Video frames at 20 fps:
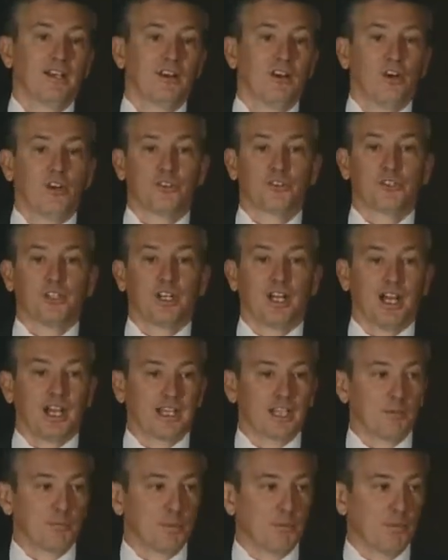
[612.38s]
All of a sudden I
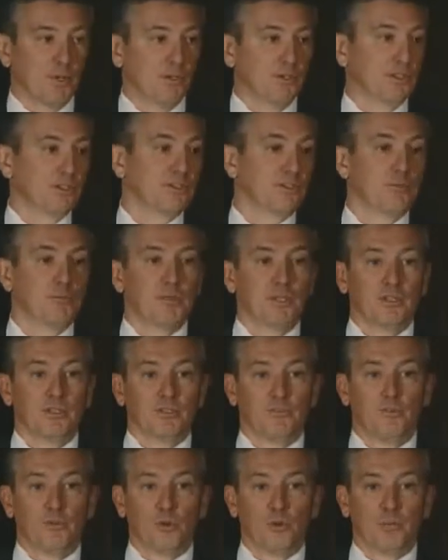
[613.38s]
get promoted to be the
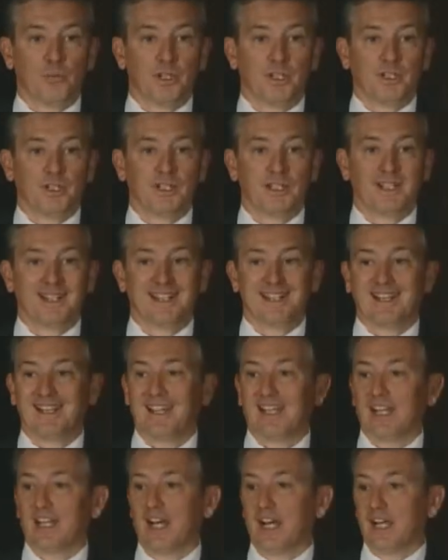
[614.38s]
foreman
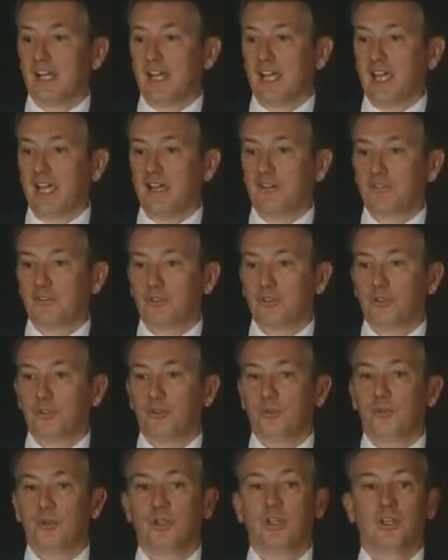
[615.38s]
and I have
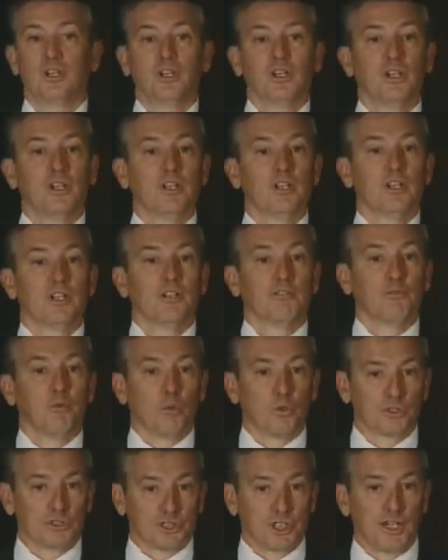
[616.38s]
to
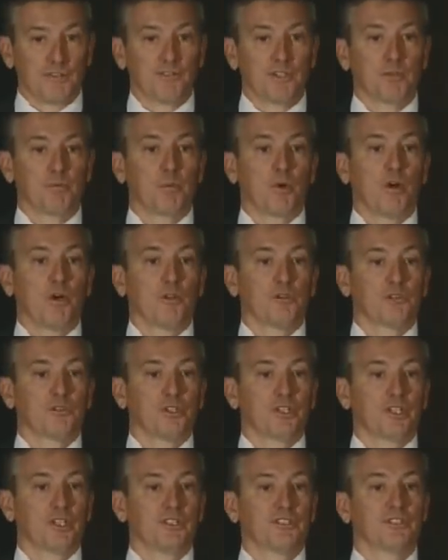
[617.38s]
enforce safety
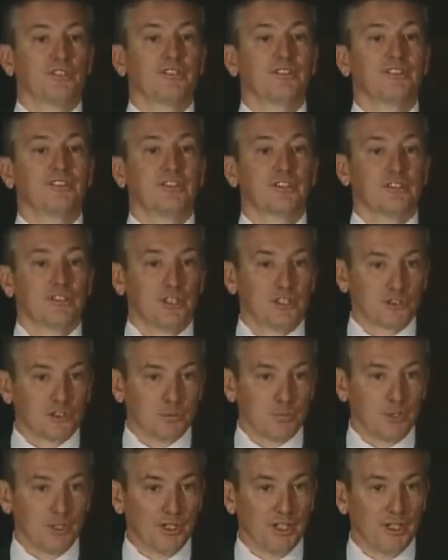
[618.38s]
policies,
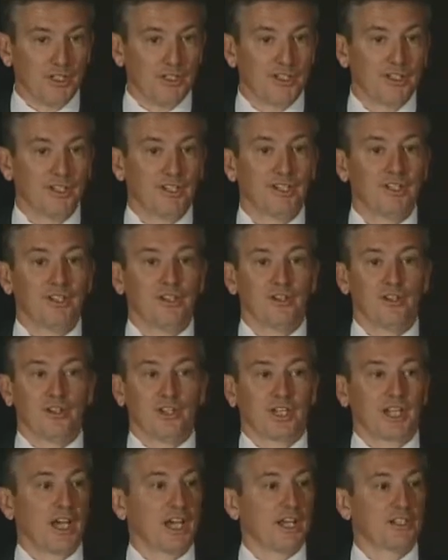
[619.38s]
discipline on
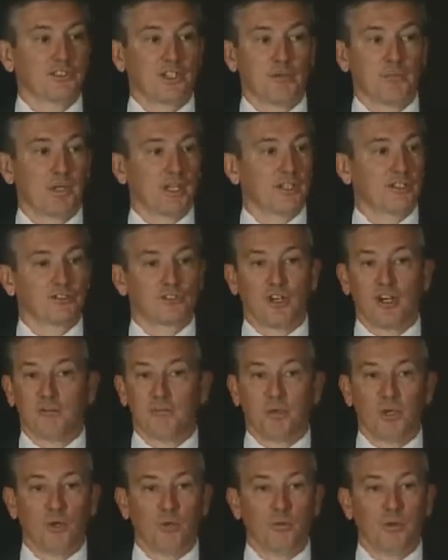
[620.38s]
the guys I play
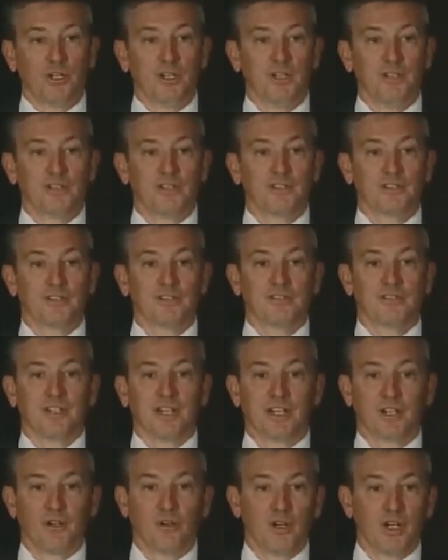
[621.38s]
softball with,
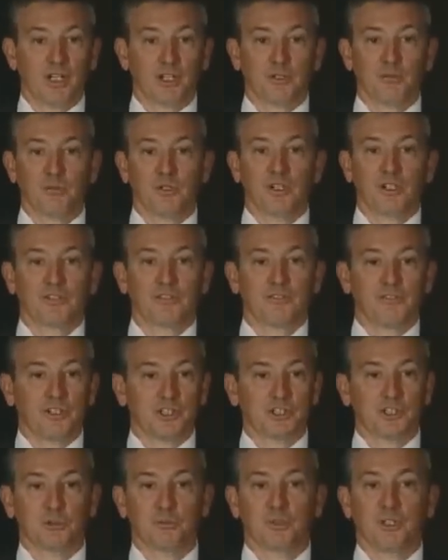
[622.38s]
that I go hunting with,
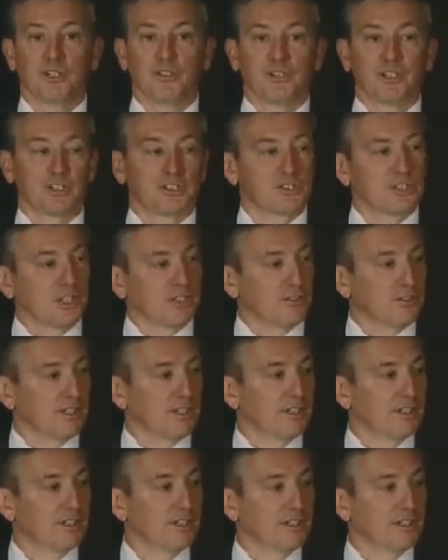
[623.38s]
fishing with, etc.